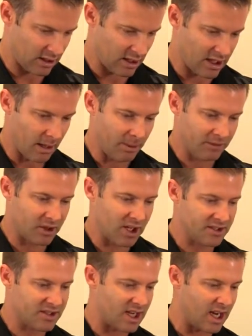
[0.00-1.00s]
couple of
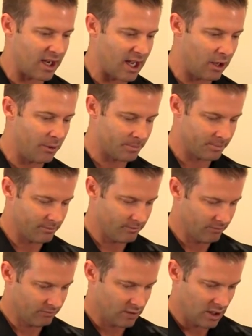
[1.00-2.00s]
things stand out.
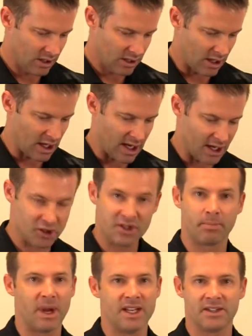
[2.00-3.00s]

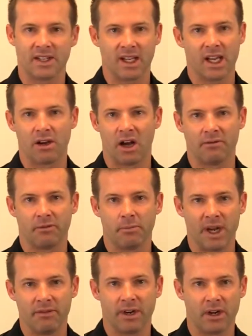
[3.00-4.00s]
Just based, again, off of
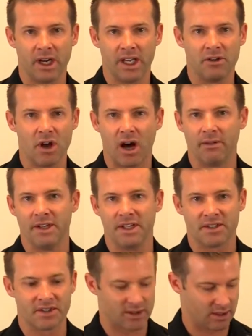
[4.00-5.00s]
my very
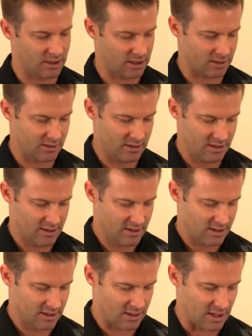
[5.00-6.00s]
novice
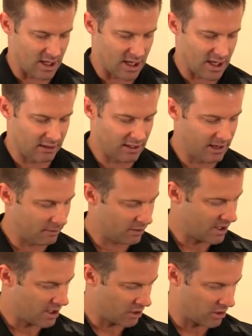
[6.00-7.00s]
level
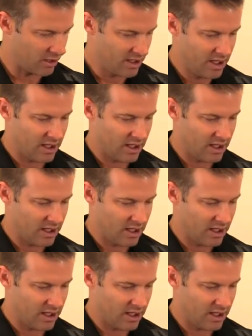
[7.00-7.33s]
here.